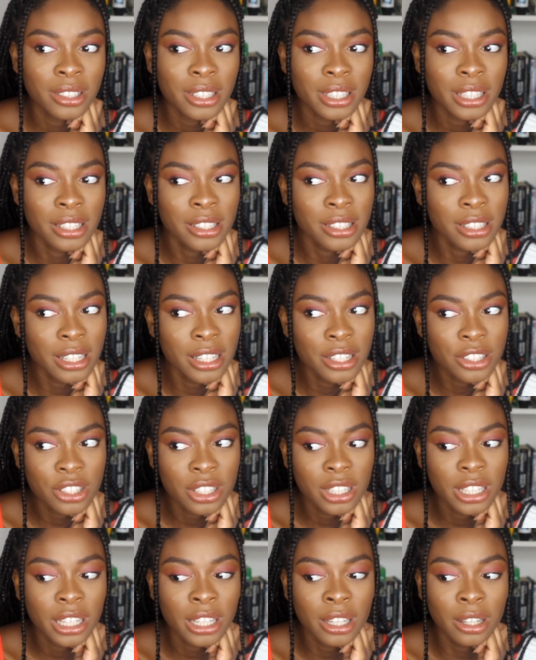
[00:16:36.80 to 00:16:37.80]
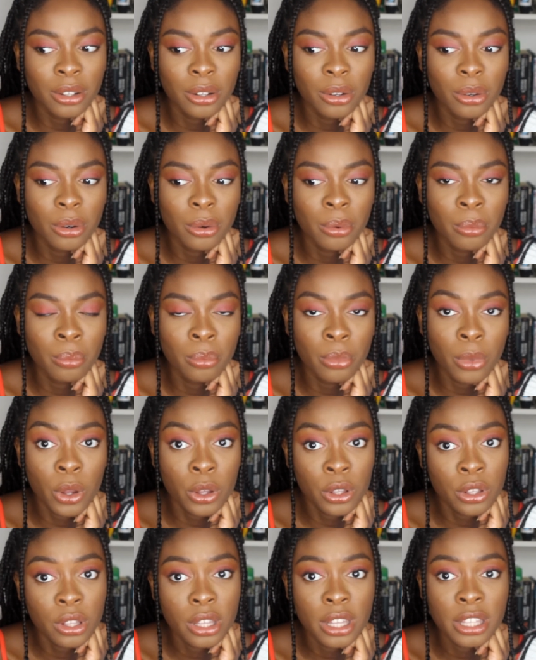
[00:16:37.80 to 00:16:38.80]
It's literally
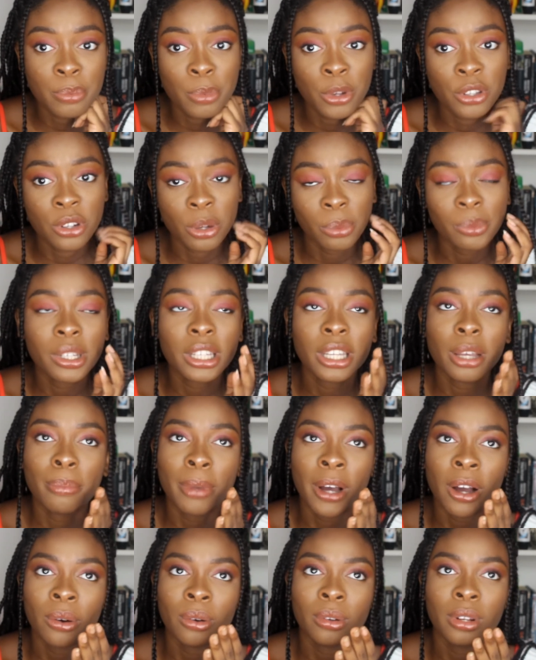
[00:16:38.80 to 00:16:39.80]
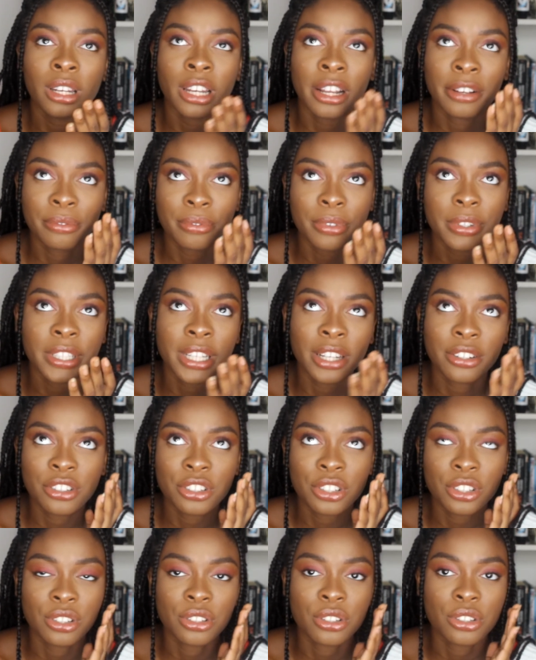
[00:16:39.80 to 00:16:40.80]
it's predominantly about length
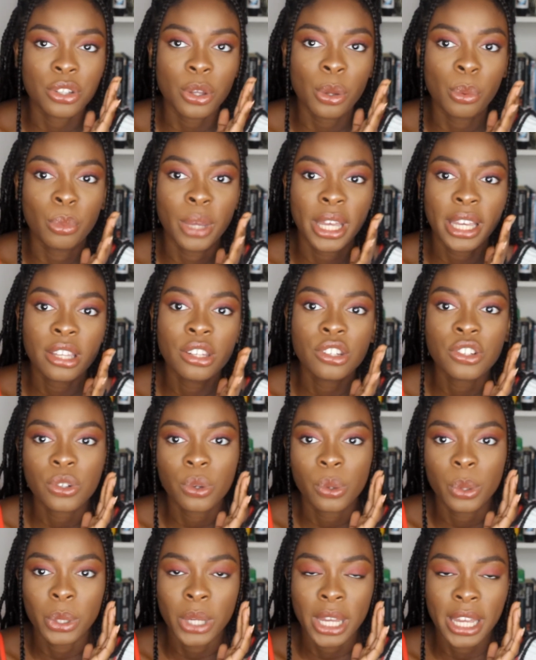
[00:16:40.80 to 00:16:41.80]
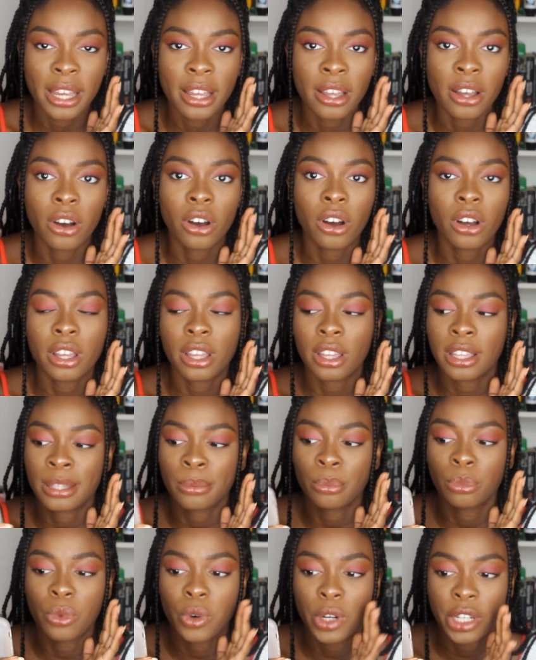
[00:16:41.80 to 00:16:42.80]
retention, so making sure your hair is
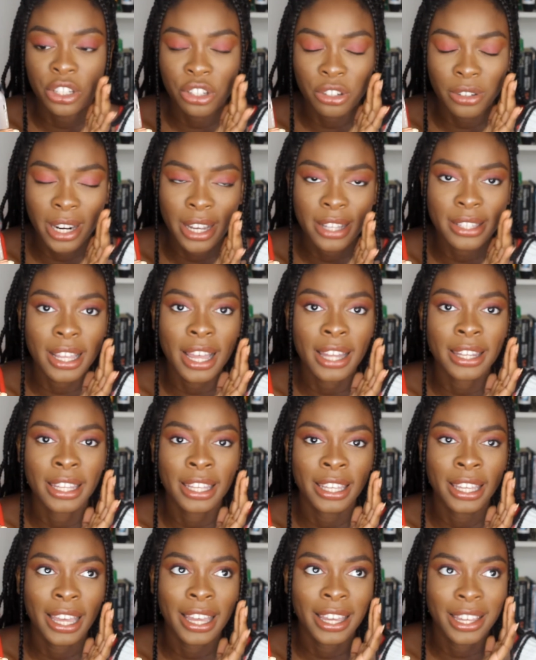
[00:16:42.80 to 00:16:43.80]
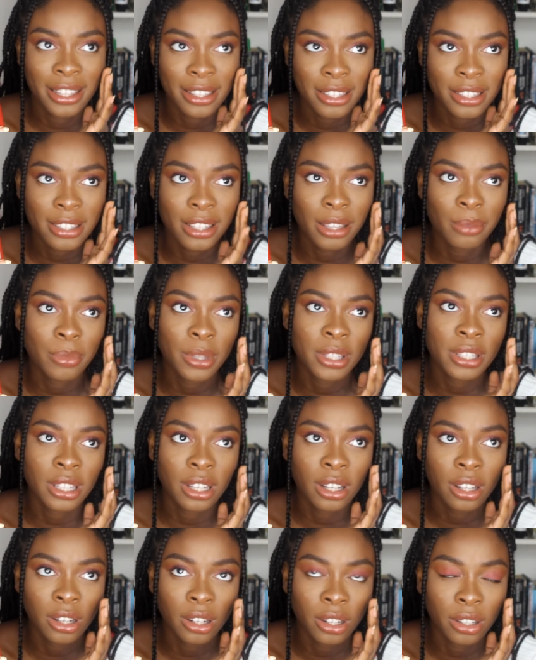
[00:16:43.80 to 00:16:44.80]
moisturized at the ends in
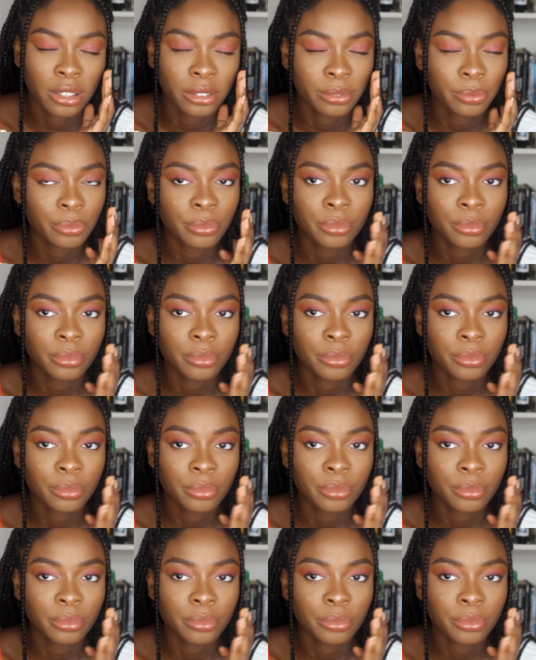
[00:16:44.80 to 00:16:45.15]
particular.